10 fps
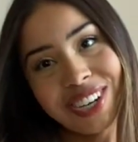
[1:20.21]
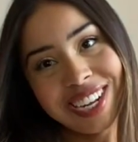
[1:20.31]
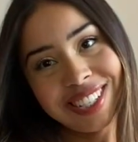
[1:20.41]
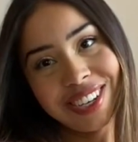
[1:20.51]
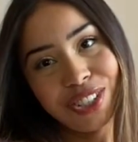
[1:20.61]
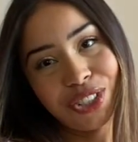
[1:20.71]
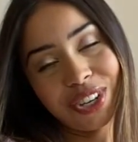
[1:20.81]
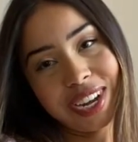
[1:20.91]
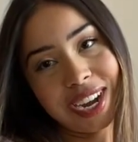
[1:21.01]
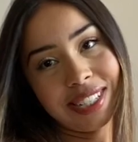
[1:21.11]
dress I'm gonna show
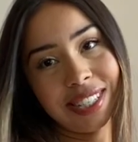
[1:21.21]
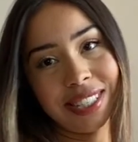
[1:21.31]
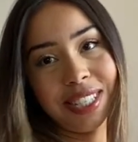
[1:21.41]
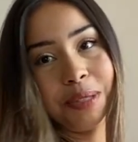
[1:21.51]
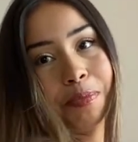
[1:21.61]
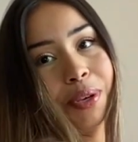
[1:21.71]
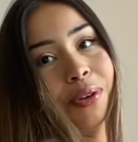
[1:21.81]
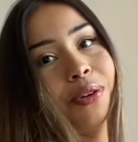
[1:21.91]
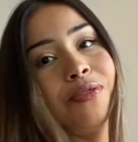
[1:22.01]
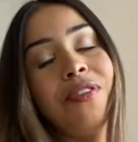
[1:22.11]
you guys is this
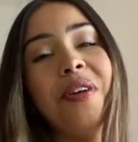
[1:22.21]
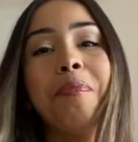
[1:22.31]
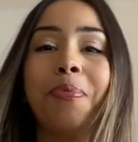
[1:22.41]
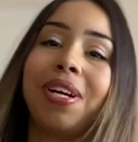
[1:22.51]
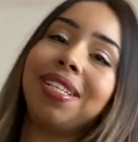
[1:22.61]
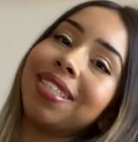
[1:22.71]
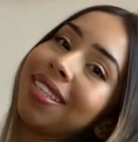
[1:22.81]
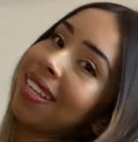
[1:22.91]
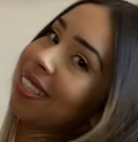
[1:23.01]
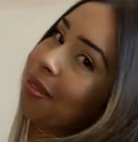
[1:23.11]
beautiful
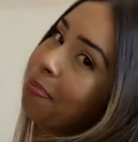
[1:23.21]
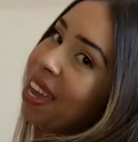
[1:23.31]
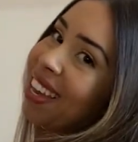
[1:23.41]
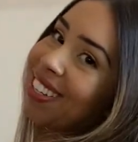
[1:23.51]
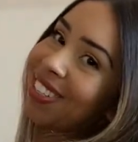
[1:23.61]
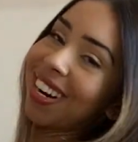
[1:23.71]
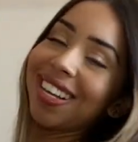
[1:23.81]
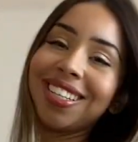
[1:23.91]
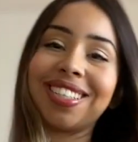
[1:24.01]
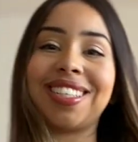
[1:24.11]
princess pink
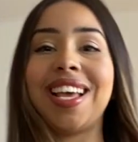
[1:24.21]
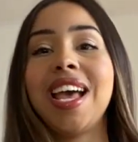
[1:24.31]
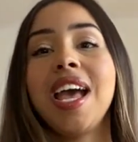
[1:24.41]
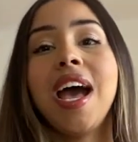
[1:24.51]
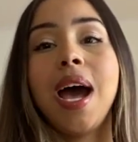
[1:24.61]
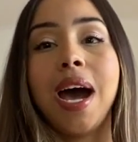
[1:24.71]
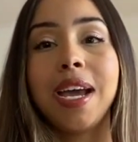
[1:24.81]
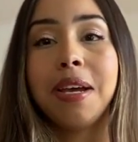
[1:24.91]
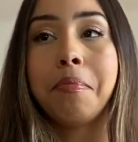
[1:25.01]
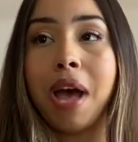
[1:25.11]
dress. I
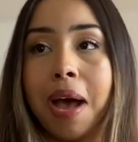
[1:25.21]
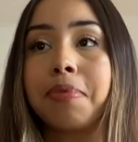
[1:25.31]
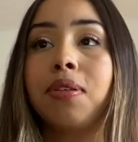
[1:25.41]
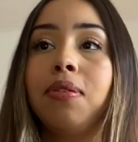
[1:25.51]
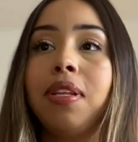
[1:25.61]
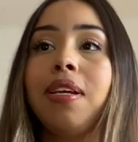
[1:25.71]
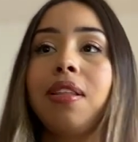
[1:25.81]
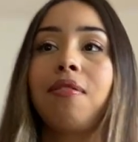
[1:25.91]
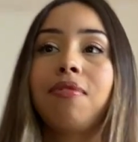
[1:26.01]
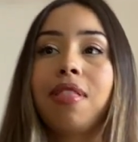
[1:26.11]
am absolutely in
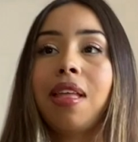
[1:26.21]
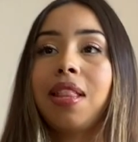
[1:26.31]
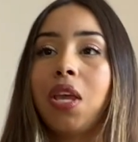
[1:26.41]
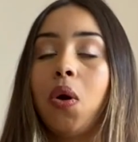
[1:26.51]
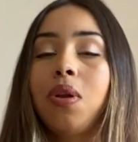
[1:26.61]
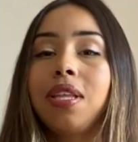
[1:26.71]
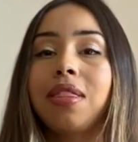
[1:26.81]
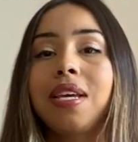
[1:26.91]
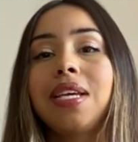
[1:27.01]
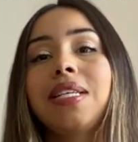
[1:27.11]
love with it. The only
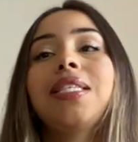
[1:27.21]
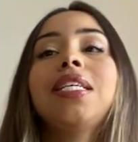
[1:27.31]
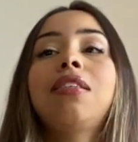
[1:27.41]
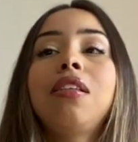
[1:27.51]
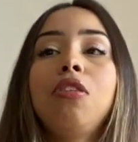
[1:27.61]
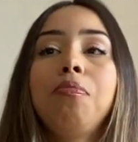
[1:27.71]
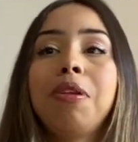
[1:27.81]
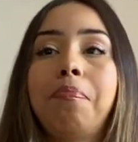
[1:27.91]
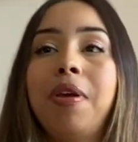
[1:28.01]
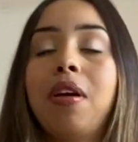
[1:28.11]
thing is it's a little bit
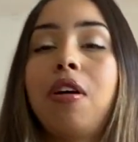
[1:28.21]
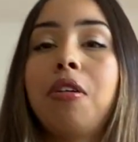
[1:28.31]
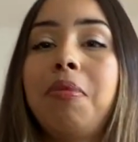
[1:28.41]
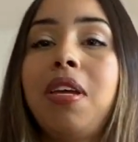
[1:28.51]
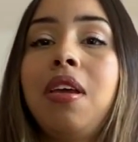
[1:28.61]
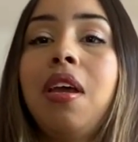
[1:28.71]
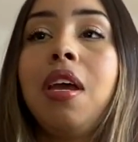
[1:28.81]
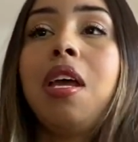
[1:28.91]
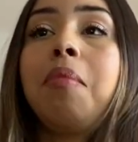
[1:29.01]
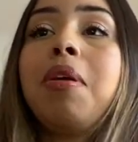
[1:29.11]
big on me
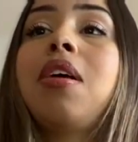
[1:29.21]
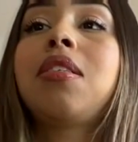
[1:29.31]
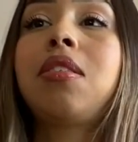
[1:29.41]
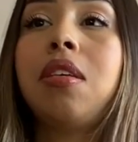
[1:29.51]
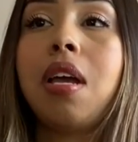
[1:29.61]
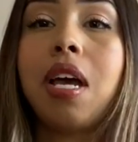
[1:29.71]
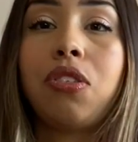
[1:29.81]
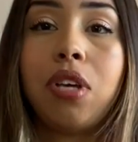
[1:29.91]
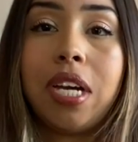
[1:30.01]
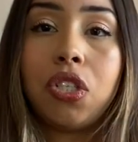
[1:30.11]
because, as
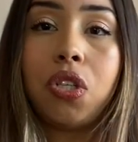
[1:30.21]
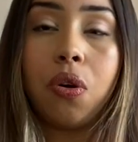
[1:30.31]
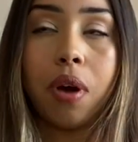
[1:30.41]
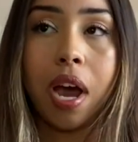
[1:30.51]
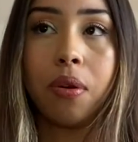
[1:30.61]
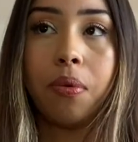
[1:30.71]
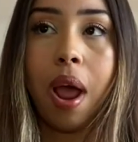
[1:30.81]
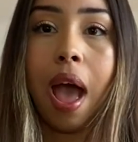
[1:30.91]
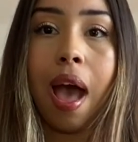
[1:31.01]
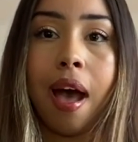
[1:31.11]
you guys know, I don't
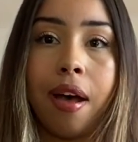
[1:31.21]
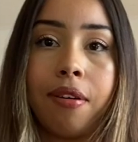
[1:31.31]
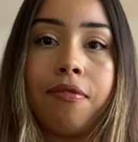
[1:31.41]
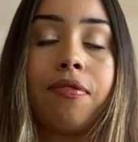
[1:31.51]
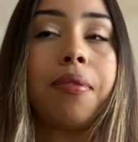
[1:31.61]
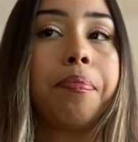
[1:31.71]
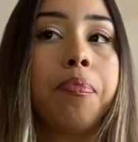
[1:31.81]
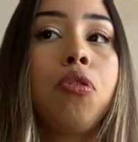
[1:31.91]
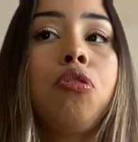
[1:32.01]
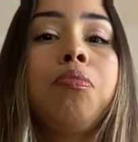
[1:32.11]
have
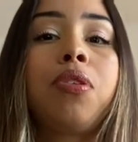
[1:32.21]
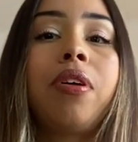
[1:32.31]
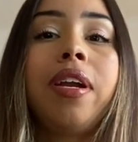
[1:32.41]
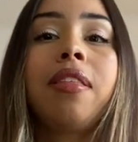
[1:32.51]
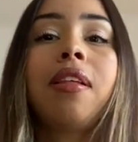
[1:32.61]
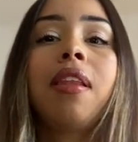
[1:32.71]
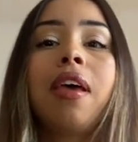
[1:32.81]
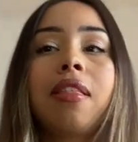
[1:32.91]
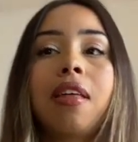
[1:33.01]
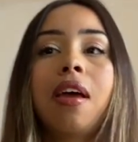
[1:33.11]
boobs or anything
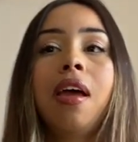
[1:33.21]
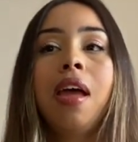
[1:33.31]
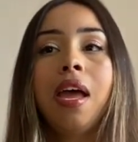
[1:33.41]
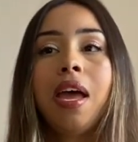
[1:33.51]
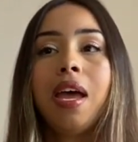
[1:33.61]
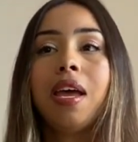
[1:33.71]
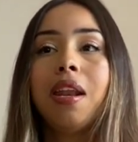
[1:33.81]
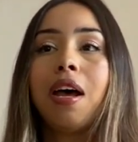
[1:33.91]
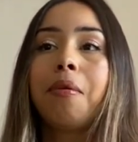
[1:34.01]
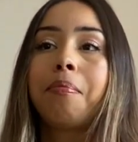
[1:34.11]
like that, and
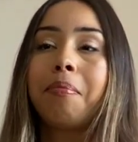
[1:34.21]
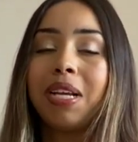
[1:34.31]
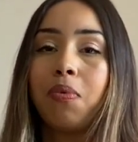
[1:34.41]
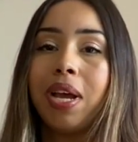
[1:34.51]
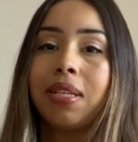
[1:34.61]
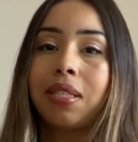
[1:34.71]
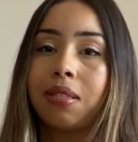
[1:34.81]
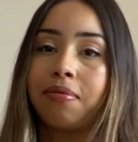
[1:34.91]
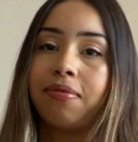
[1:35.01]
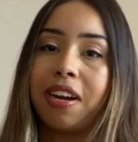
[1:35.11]
my waist
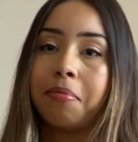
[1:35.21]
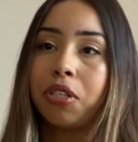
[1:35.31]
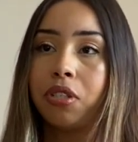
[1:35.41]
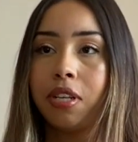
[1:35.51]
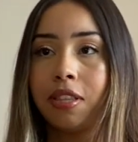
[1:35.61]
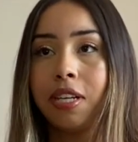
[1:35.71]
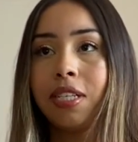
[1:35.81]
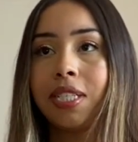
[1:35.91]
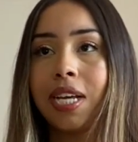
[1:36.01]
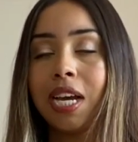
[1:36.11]
is very much on the thinner
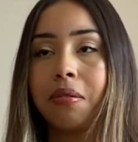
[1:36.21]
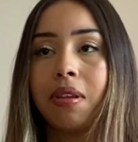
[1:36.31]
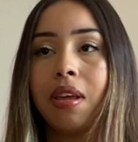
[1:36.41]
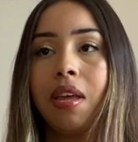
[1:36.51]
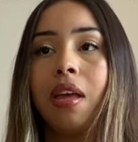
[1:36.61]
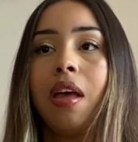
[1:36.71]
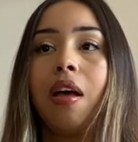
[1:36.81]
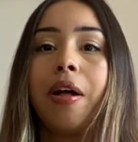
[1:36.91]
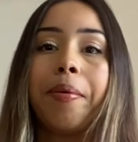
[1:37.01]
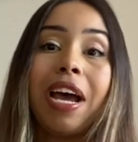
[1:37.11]
side.
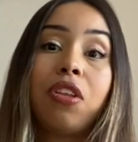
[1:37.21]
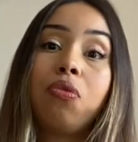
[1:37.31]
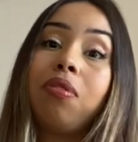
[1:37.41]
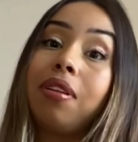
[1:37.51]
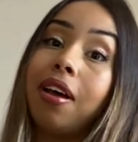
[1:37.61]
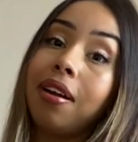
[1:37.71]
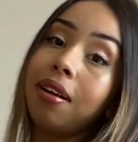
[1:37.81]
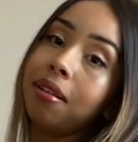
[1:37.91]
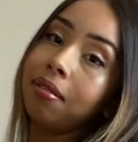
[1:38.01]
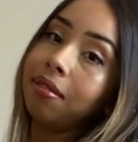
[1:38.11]
I do a lot
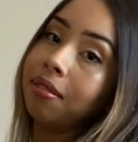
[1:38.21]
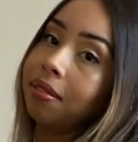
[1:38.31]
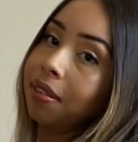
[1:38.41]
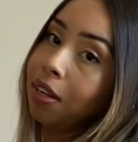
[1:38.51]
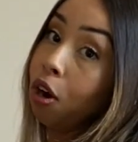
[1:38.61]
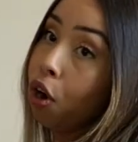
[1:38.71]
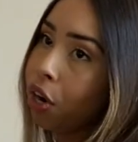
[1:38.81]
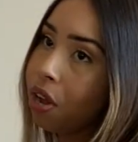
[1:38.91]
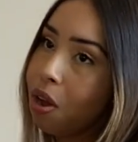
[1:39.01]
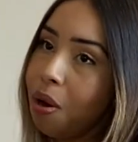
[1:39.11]
of
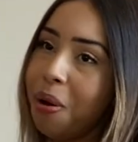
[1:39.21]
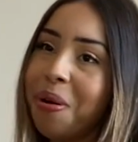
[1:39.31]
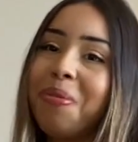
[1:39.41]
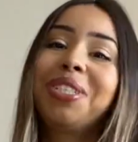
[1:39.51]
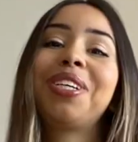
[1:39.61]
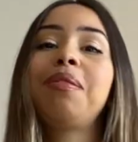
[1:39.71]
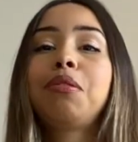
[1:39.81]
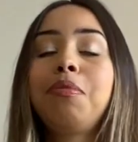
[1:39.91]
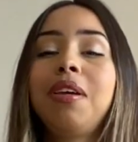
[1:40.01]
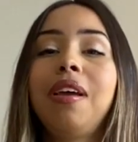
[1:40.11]
cardio, which
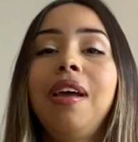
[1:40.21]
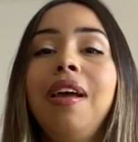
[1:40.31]
gives me,